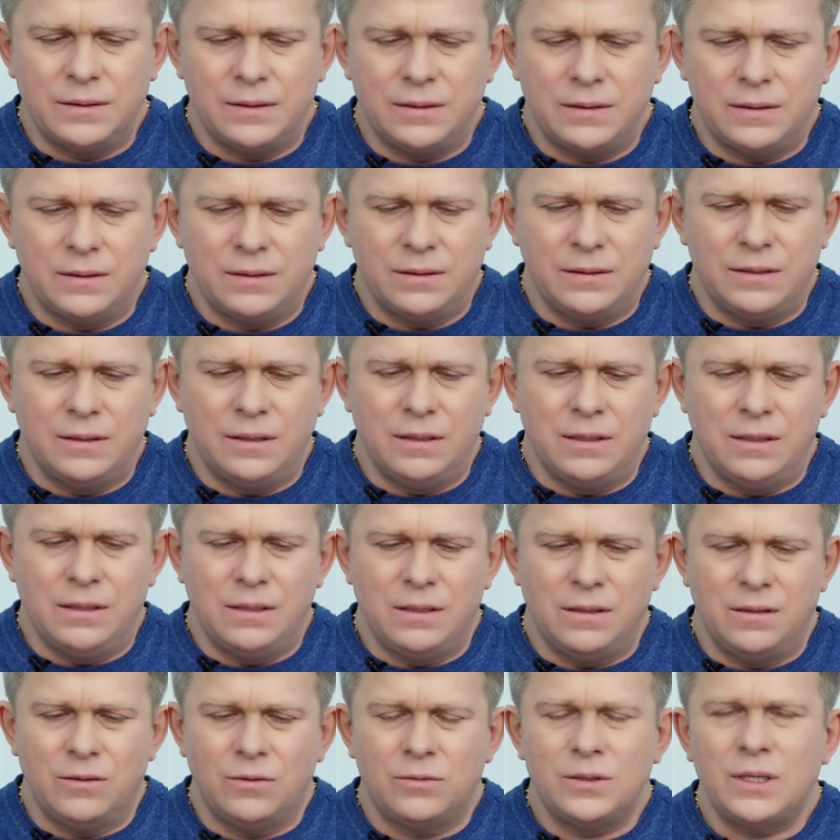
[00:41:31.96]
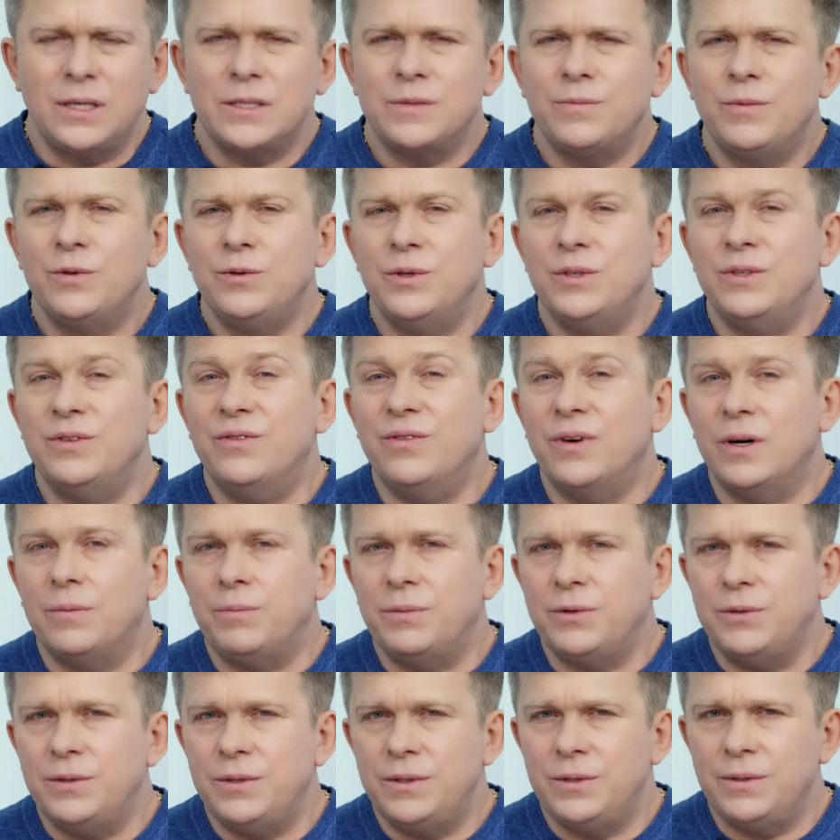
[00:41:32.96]
and when we will have two
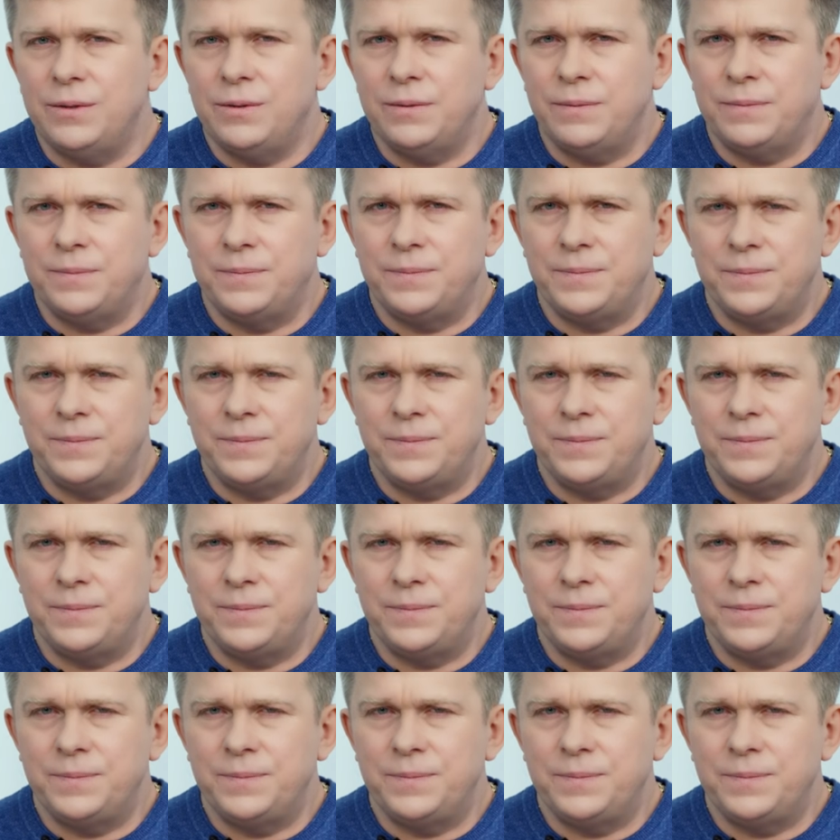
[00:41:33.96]
ways.